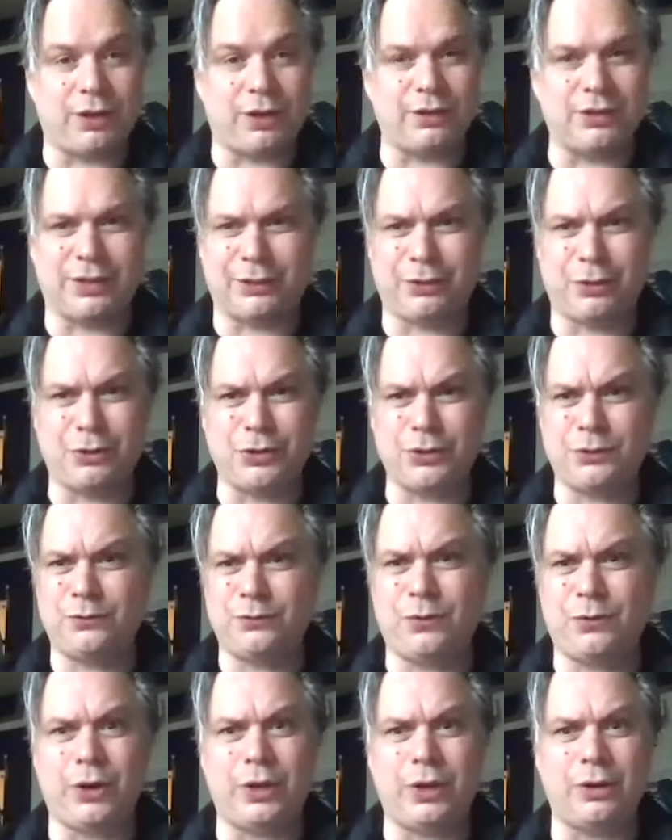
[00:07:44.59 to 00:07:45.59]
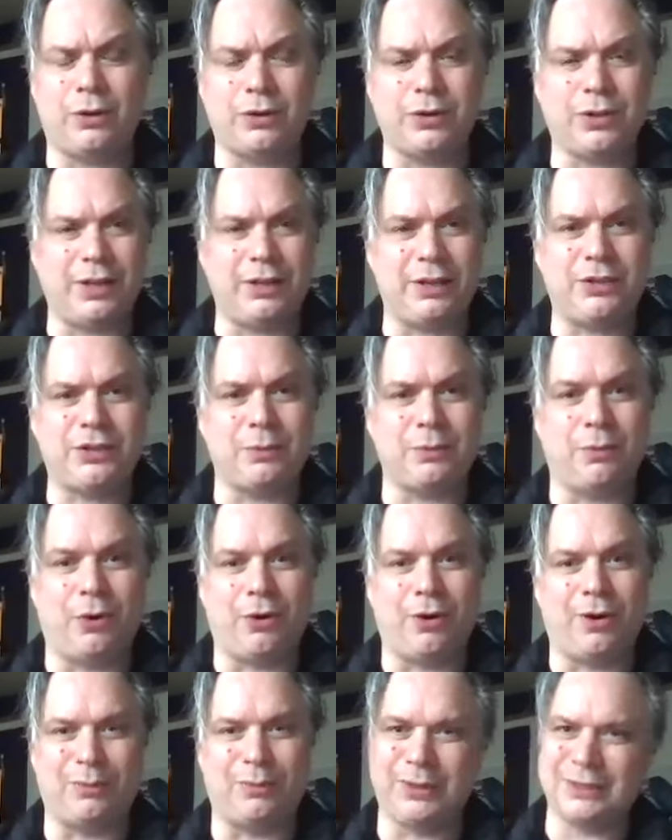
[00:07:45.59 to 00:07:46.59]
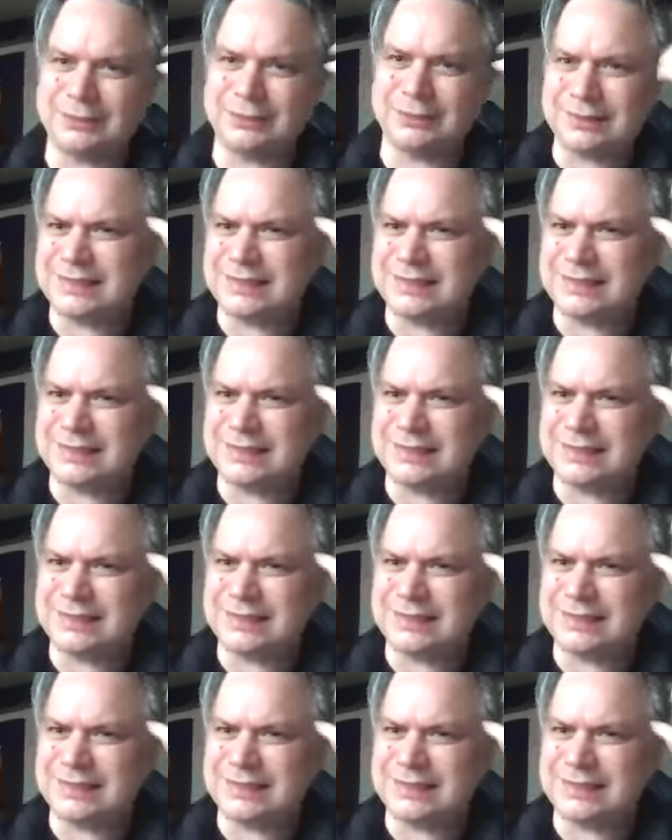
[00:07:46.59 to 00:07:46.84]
And he's like, "Oh, it's fucking not. The gig's tomorrow." I'm like,